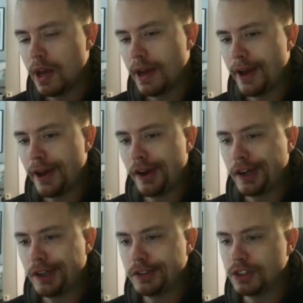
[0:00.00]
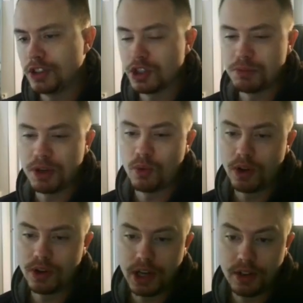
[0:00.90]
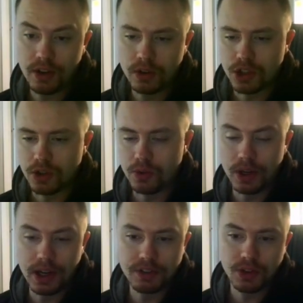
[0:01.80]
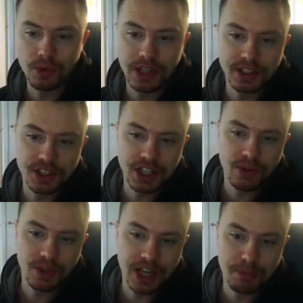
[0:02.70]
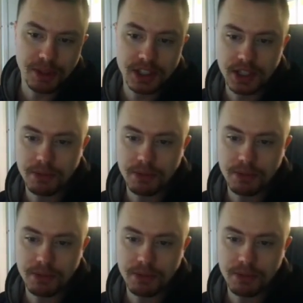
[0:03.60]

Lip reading: It's just been one day though, so we'll have to wait and see what happens.